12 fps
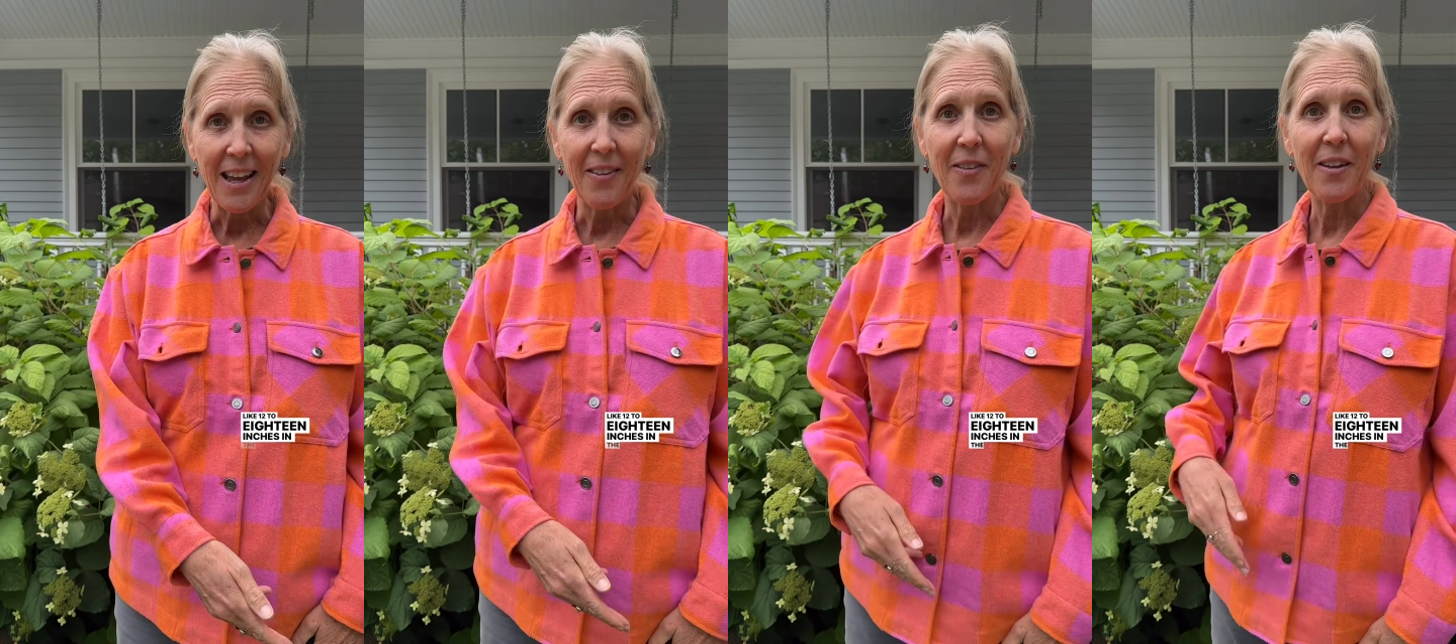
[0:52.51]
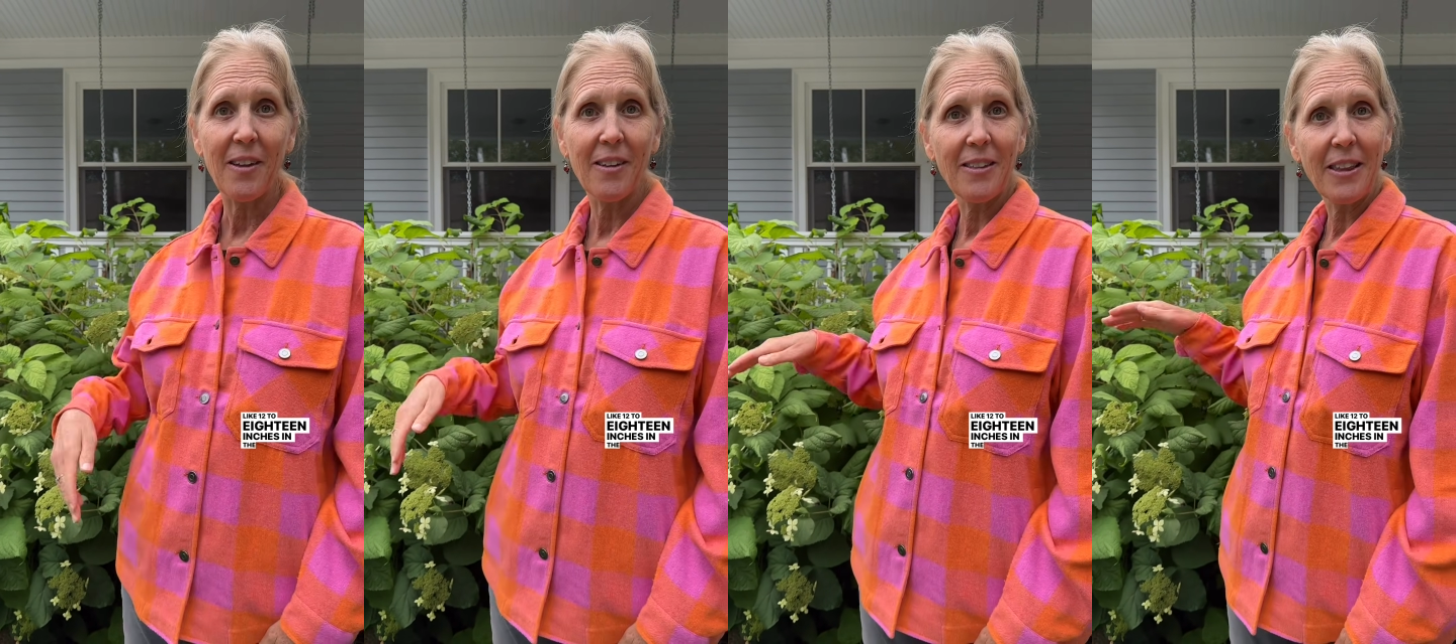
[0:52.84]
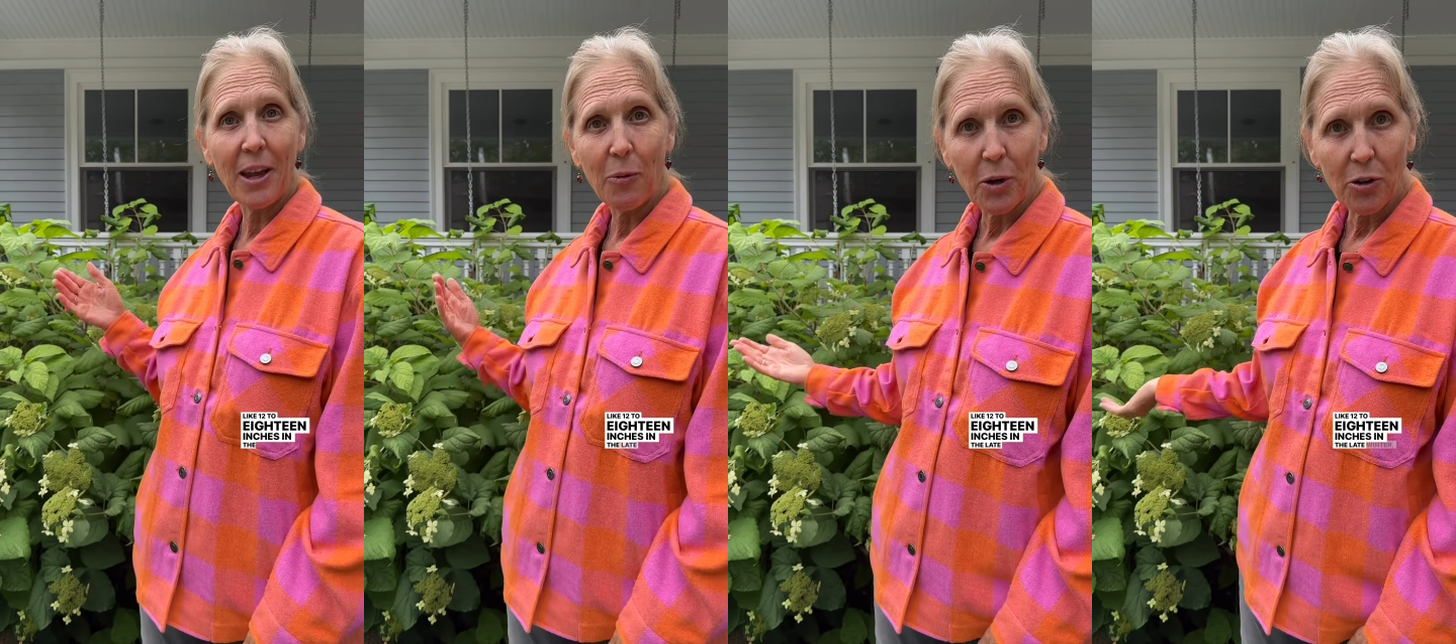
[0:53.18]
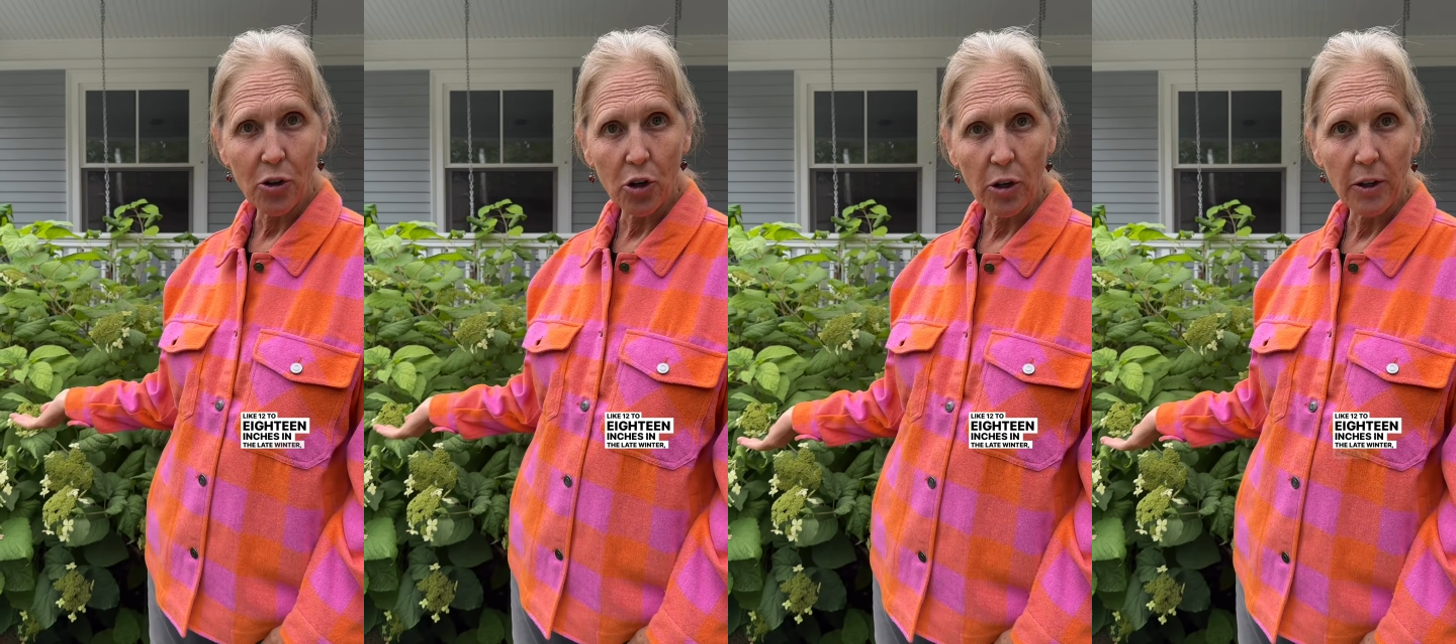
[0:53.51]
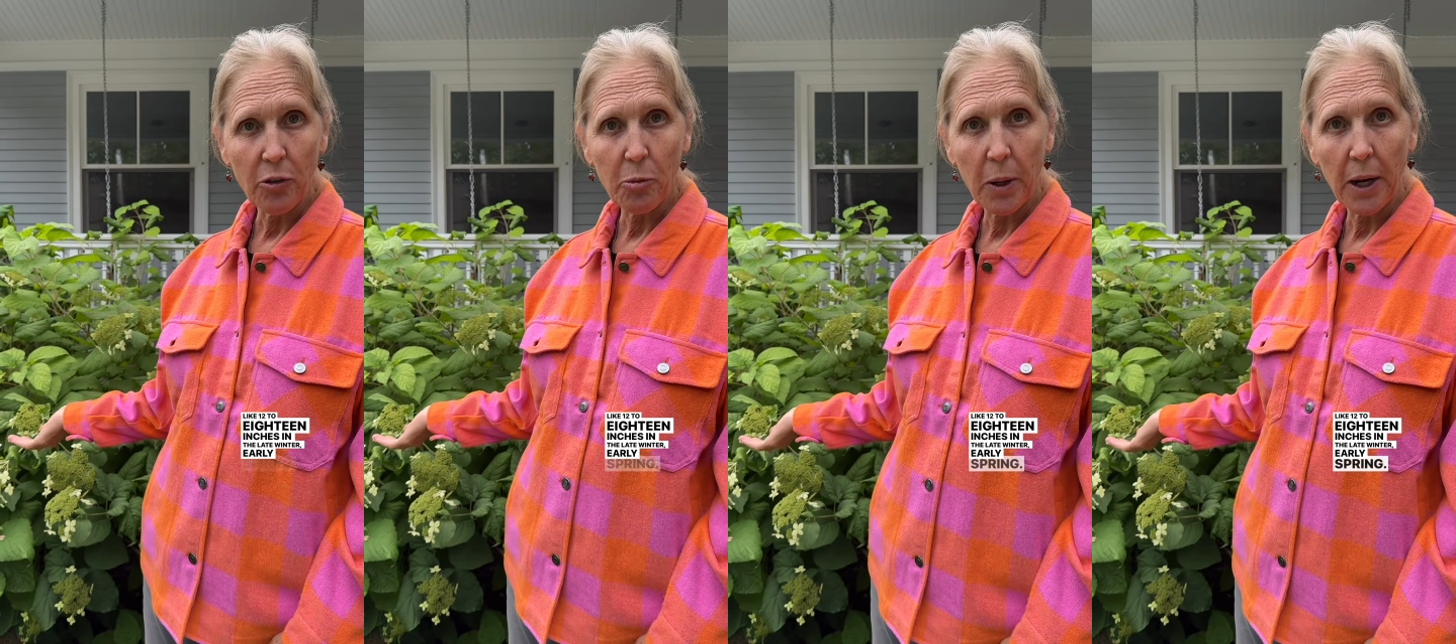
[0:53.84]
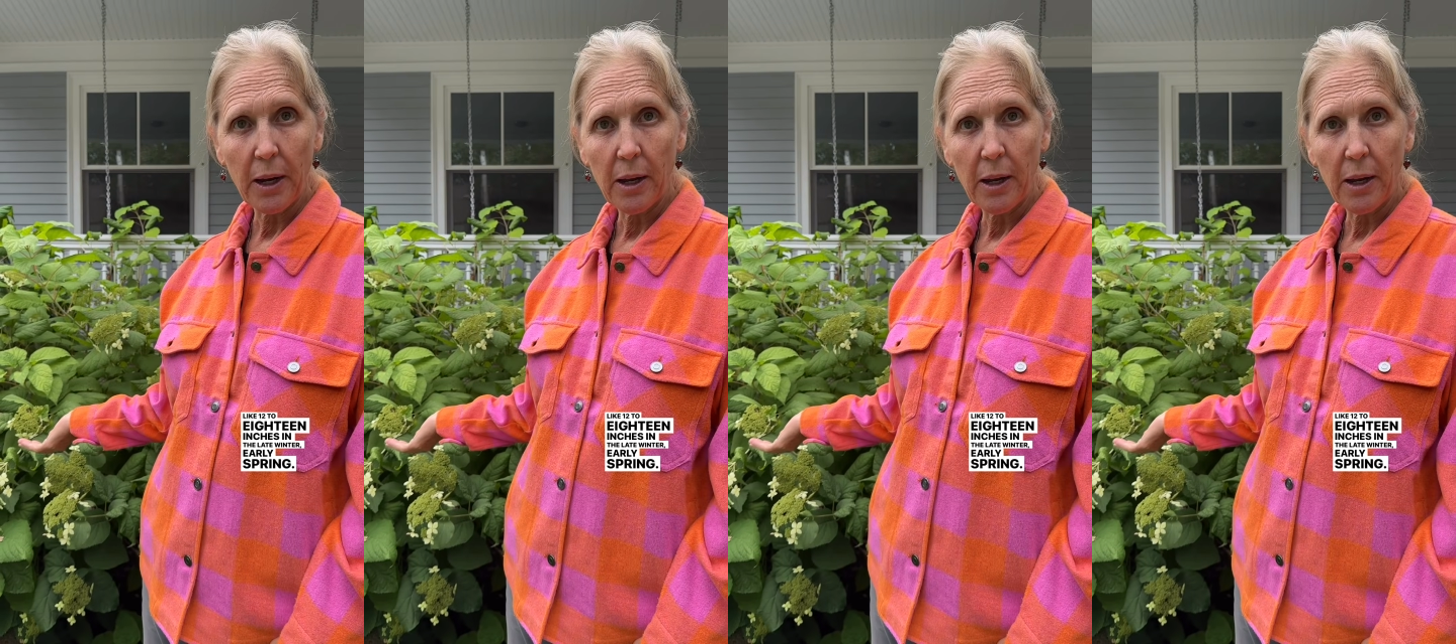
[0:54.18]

in the late winter, early spring.